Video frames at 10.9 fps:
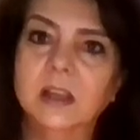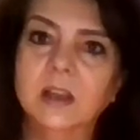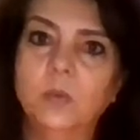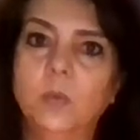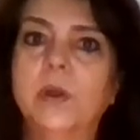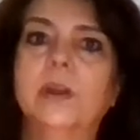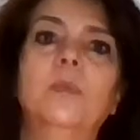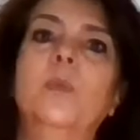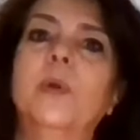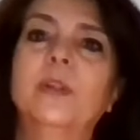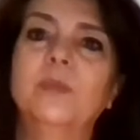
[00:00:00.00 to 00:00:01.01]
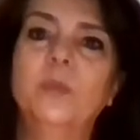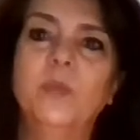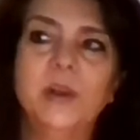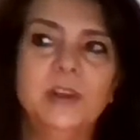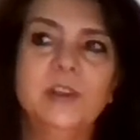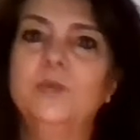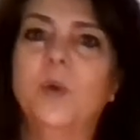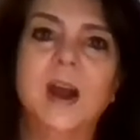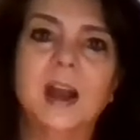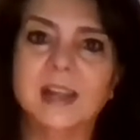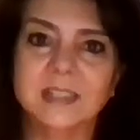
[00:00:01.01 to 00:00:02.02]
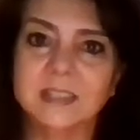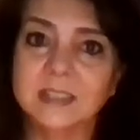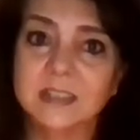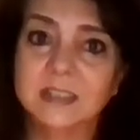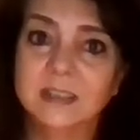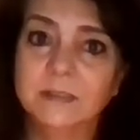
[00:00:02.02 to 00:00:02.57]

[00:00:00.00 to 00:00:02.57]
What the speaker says: What do you want?